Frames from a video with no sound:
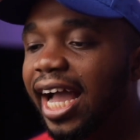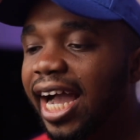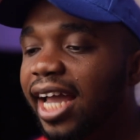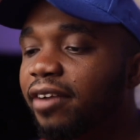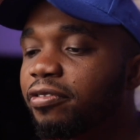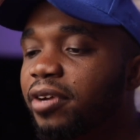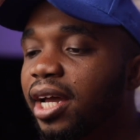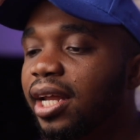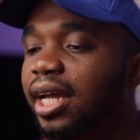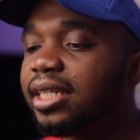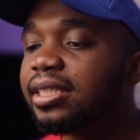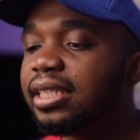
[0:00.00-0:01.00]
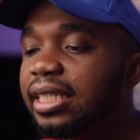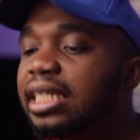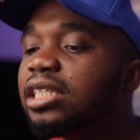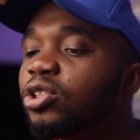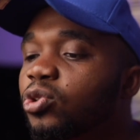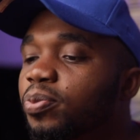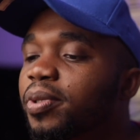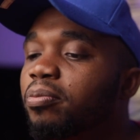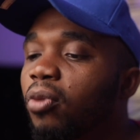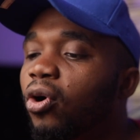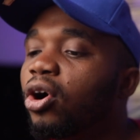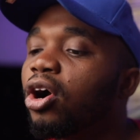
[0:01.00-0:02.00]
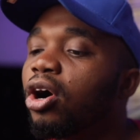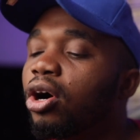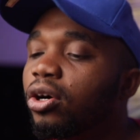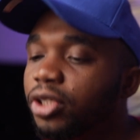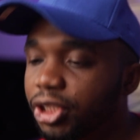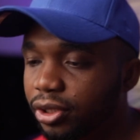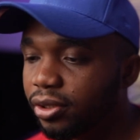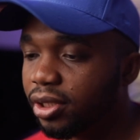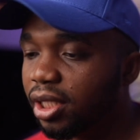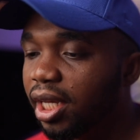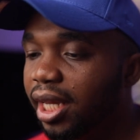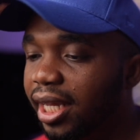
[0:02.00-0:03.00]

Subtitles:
I have realized the need to be more cautious